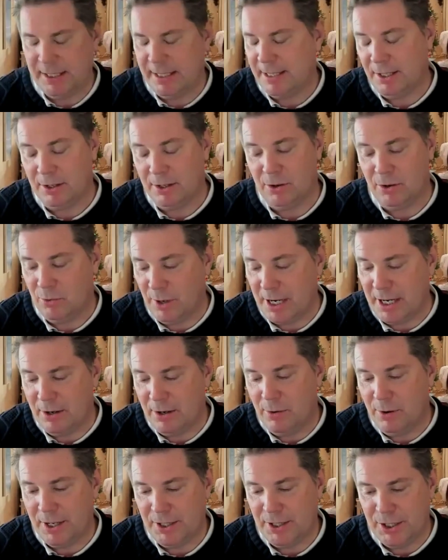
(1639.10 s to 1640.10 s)
that's a great
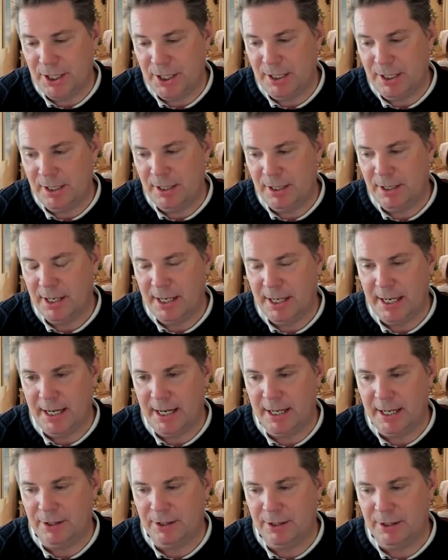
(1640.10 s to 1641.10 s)
question.
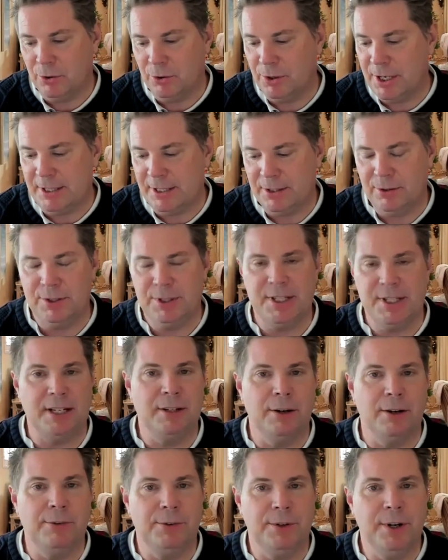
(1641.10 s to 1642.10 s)
And the short answer is I
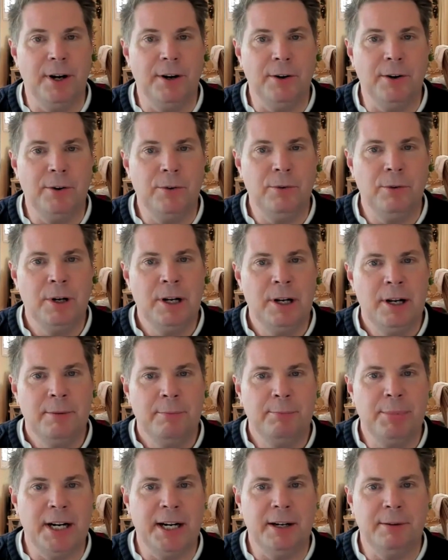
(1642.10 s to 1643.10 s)
don't know.
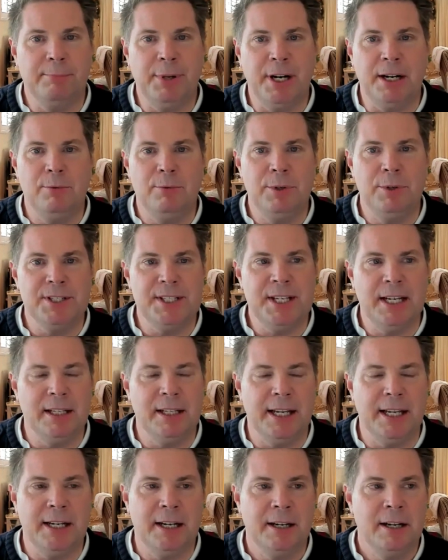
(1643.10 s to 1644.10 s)
But I will say,
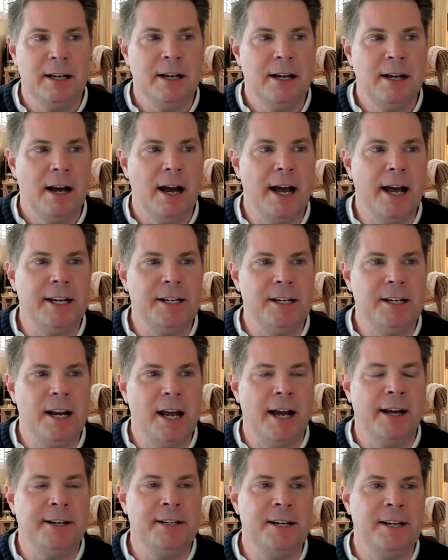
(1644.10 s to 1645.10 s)
like, I
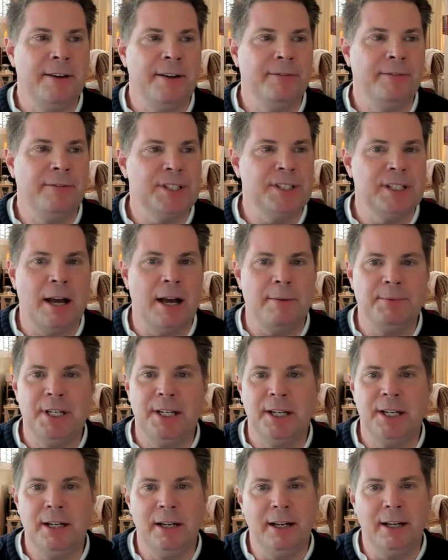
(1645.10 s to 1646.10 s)
never stopped
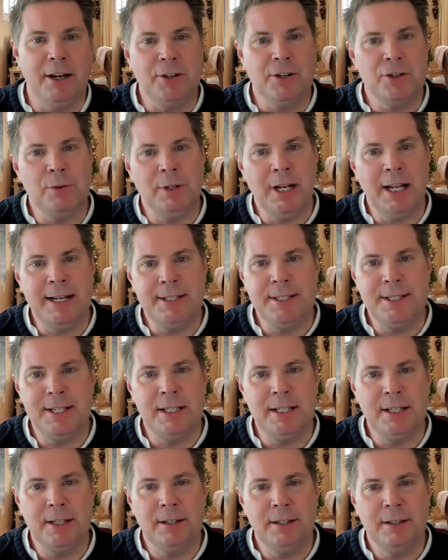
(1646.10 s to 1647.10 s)
to intellectualize
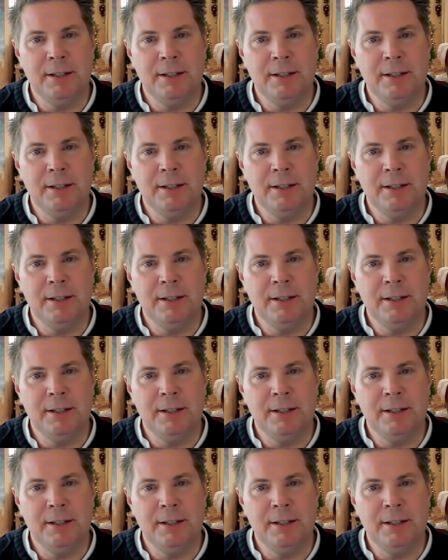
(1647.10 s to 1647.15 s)
it.